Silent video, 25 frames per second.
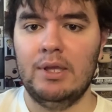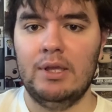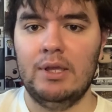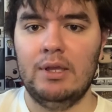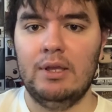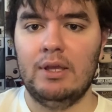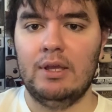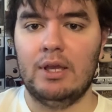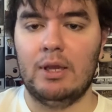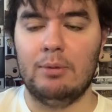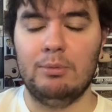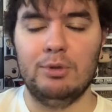
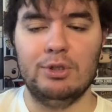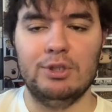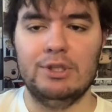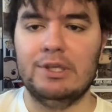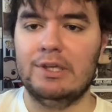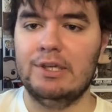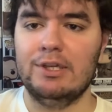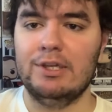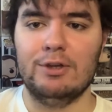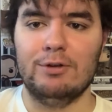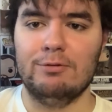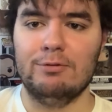I'm really
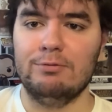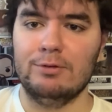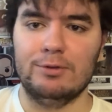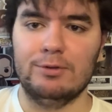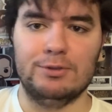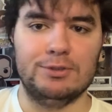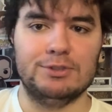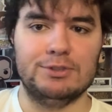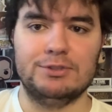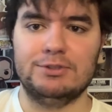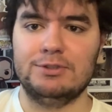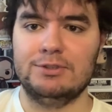eager
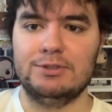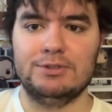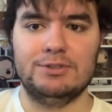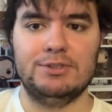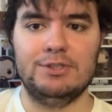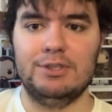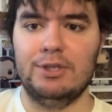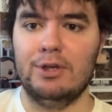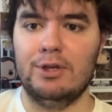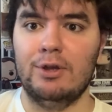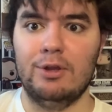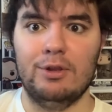to
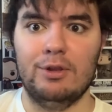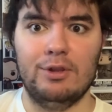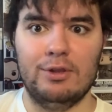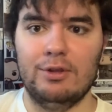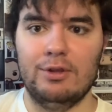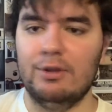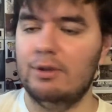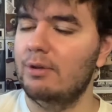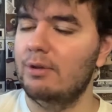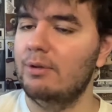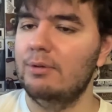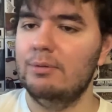see all
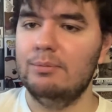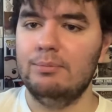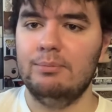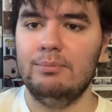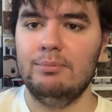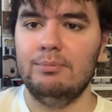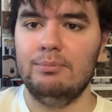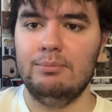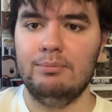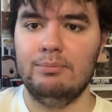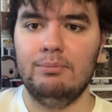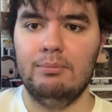the
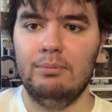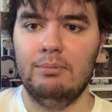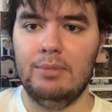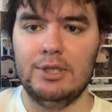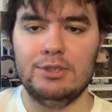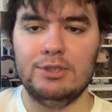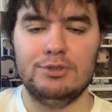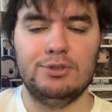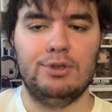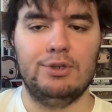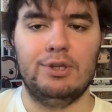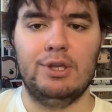
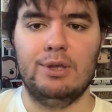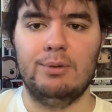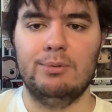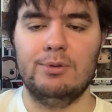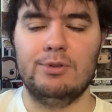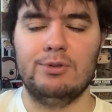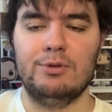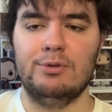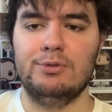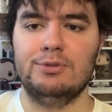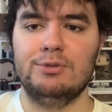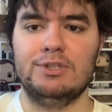major Game of
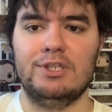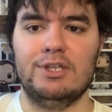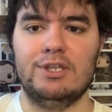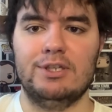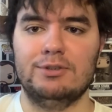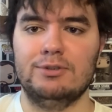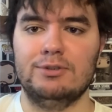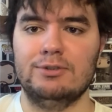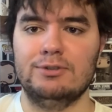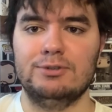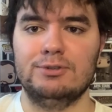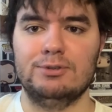Thrones
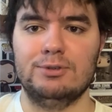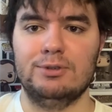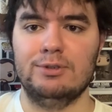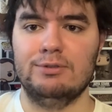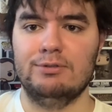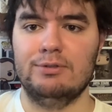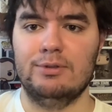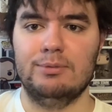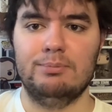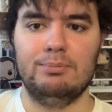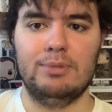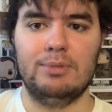actors sort of
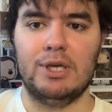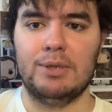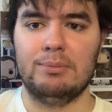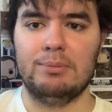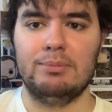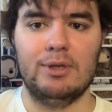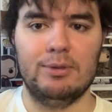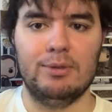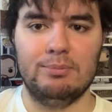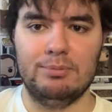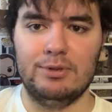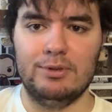pop
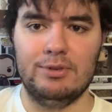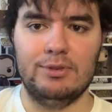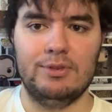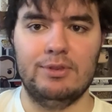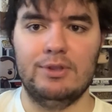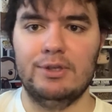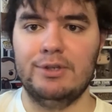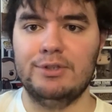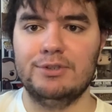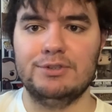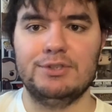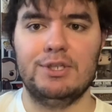up in
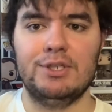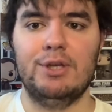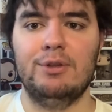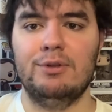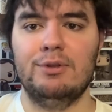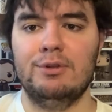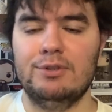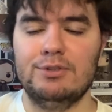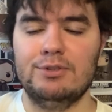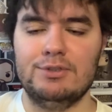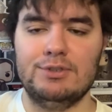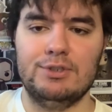things now
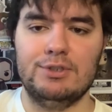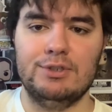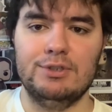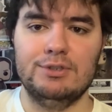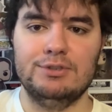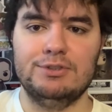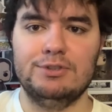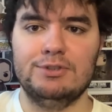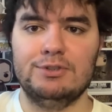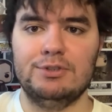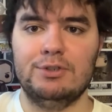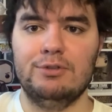that the
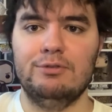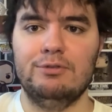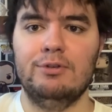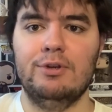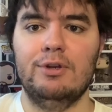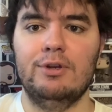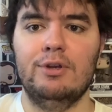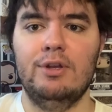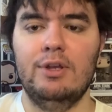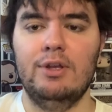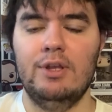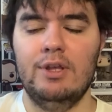series is
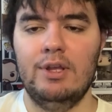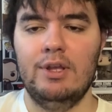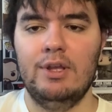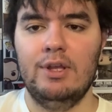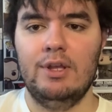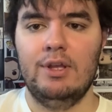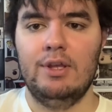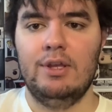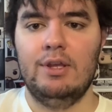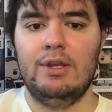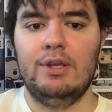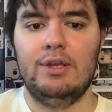over.
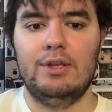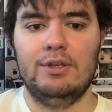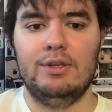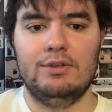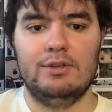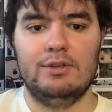And